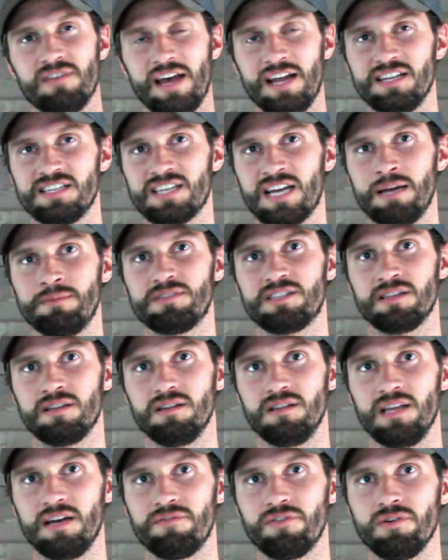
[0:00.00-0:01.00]
enzymes in the
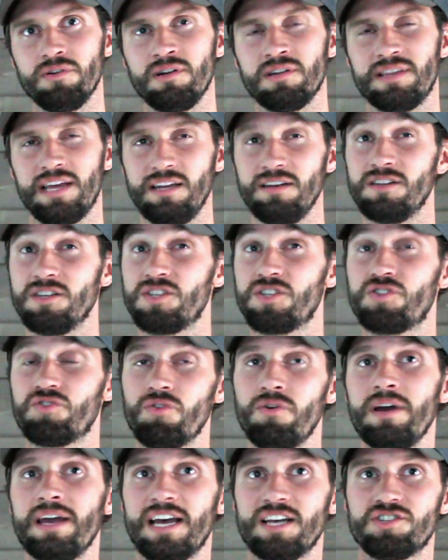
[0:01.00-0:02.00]
liver that
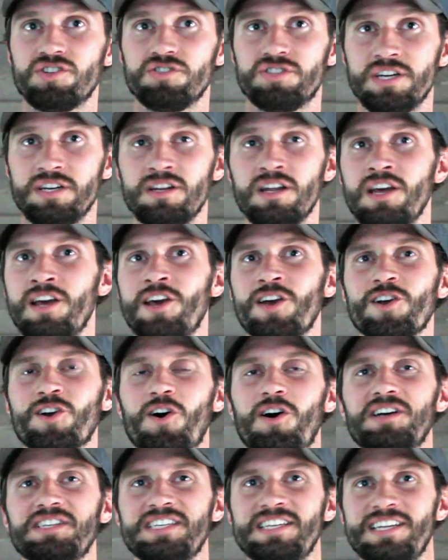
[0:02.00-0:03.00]
destroy estrogen,
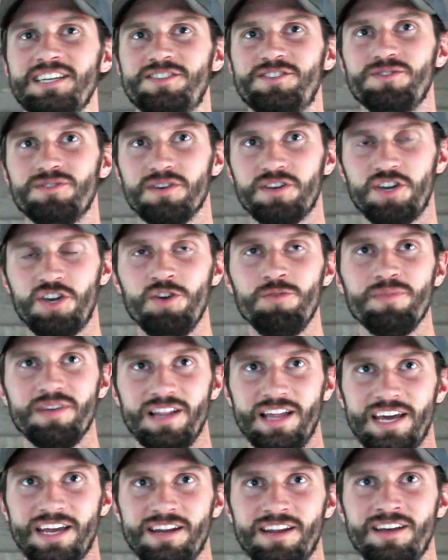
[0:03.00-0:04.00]
causing it to
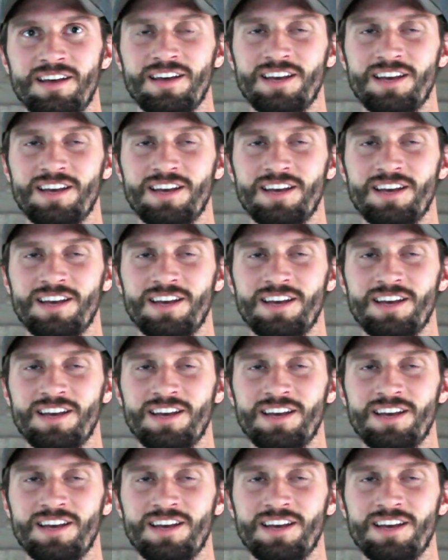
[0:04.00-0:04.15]
accumulate.